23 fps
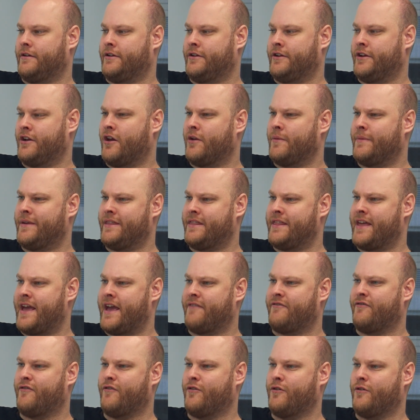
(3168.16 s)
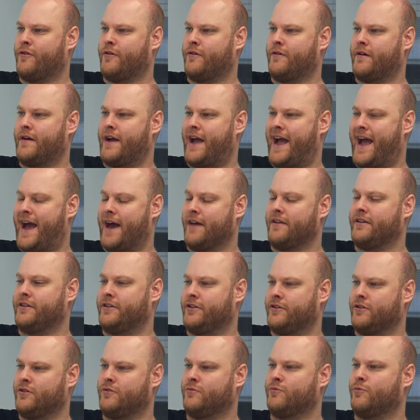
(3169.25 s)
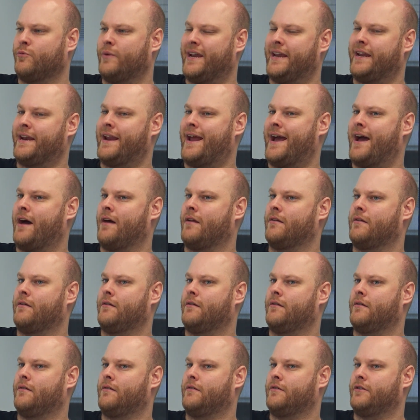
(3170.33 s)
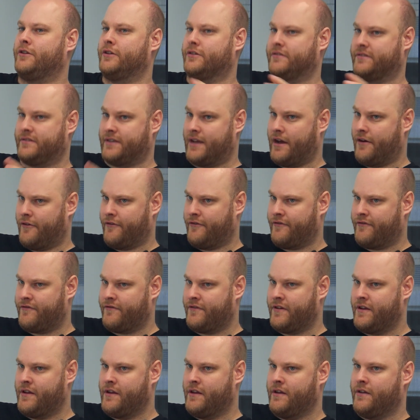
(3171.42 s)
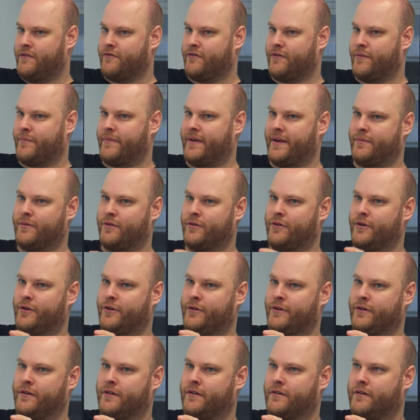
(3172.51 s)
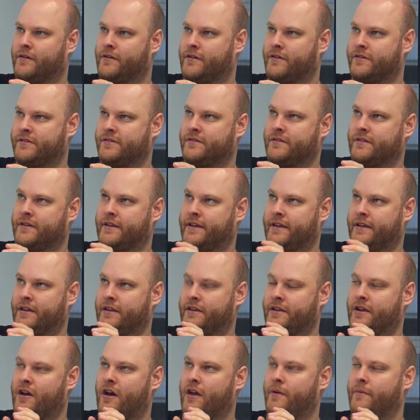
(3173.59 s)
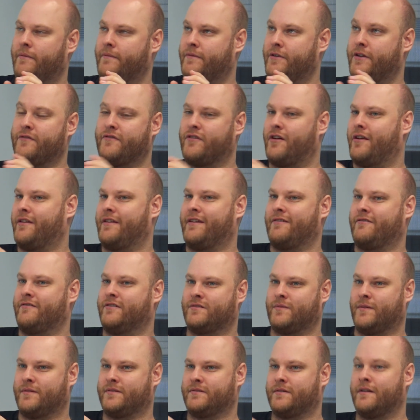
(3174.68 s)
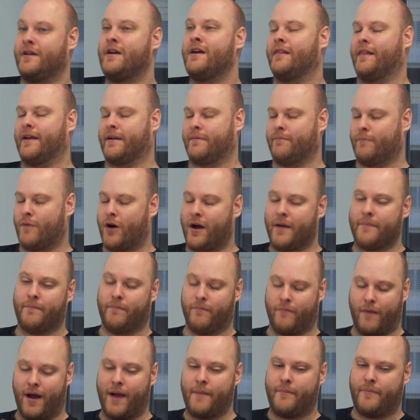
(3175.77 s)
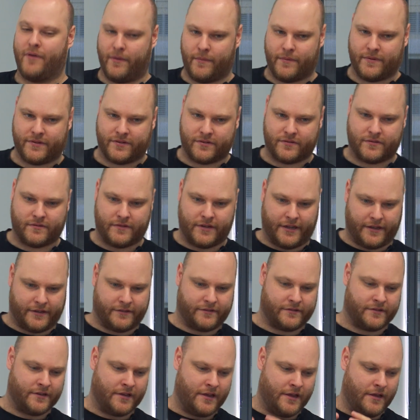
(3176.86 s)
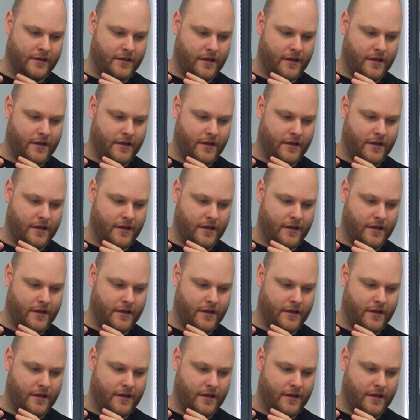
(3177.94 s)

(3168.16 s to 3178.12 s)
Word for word: you got to be there for how do you weed out yourself from people who because you got you've got that responsibility. Like my my purpose is